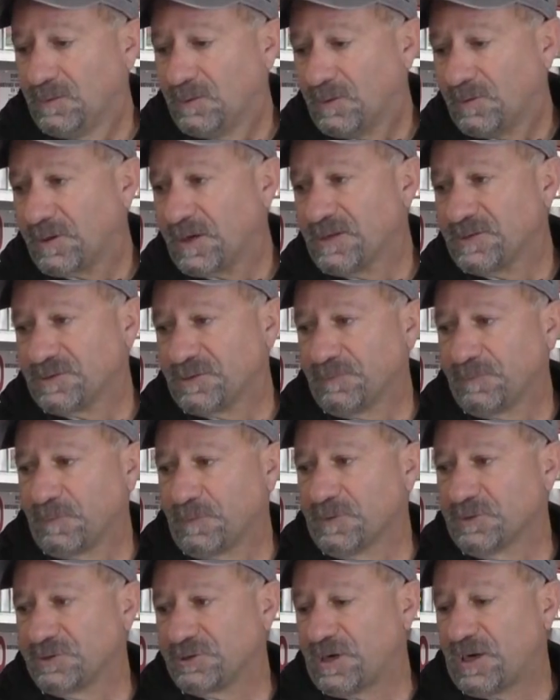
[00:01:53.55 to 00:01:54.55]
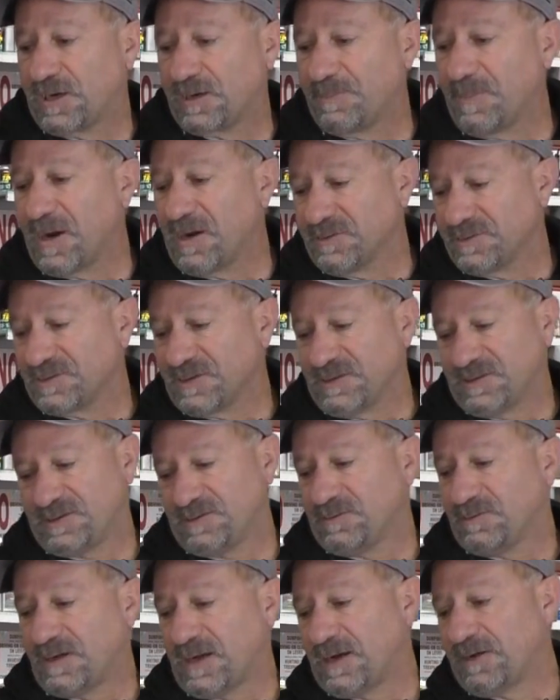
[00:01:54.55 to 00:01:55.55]
Okay, so for the shock mounts, I
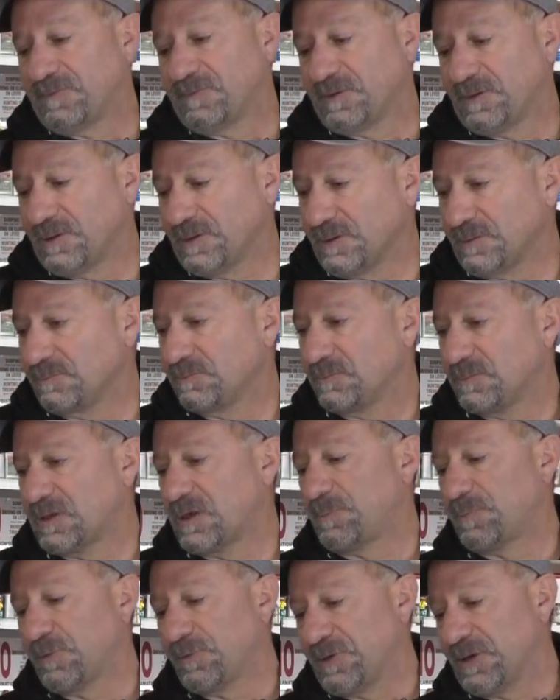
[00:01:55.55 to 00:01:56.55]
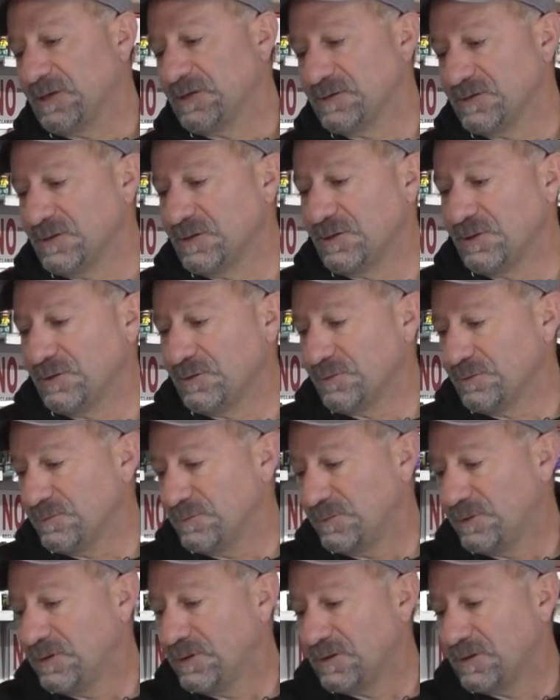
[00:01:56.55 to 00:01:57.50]
still have a couple things to do.